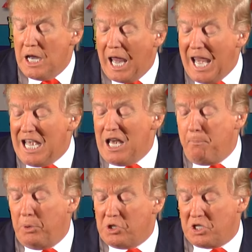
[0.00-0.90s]

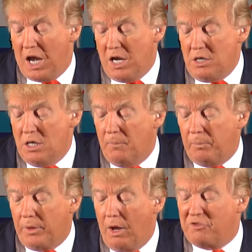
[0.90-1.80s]
80%
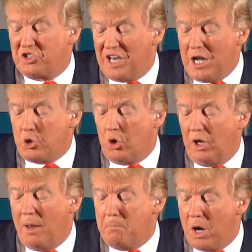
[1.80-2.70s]
of
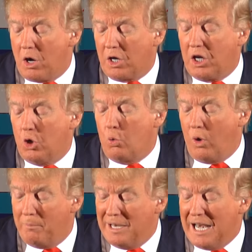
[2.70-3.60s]
Central American
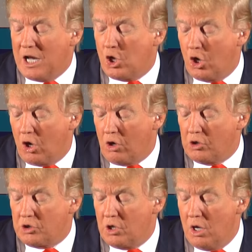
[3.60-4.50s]
women and
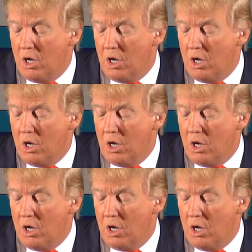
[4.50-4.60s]
girls